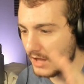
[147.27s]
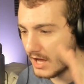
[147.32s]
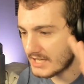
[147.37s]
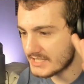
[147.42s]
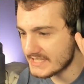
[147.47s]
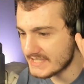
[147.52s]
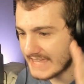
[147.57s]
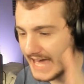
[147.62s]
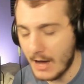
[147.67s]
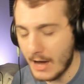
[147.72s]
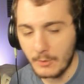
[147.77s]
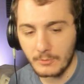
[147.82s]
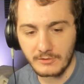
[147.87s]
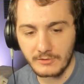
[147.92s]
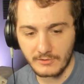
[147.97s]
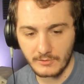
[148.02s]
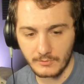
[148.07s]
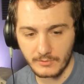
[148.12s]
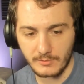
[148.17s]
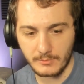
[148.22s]
Lost
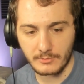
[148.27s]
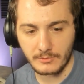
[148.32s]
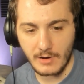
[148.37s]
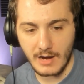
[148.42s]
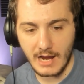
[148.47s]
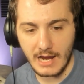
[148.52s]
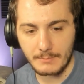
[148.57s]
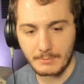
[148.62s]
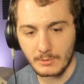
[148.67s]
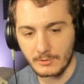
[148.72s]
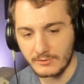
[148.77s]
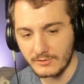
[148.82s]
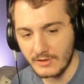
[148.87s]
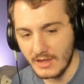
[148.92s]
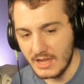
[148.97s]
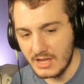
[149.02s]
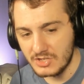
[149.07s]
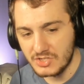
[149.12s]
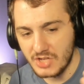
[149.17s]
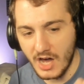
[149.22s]
thousands of
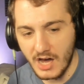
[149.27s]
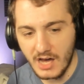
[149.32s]
subscribers.